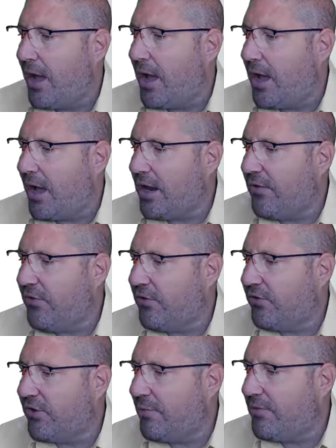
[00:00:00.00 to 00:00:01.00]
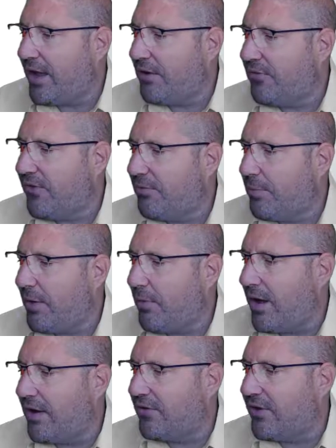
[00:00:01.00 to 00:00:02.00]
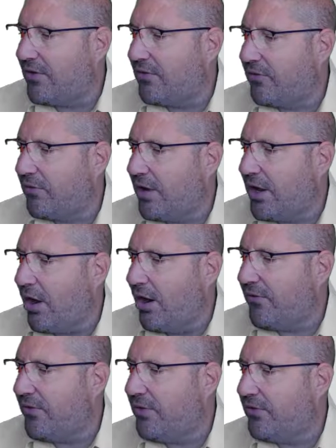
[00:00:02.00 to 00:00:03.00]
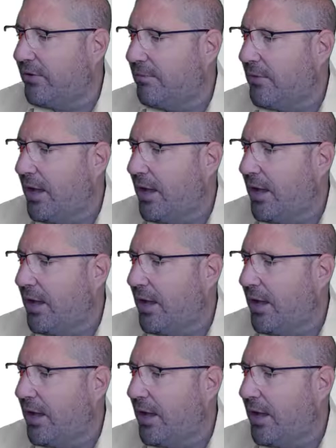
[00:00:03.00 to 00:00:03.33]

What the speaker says: and if you just come down to this bit where it says free offers,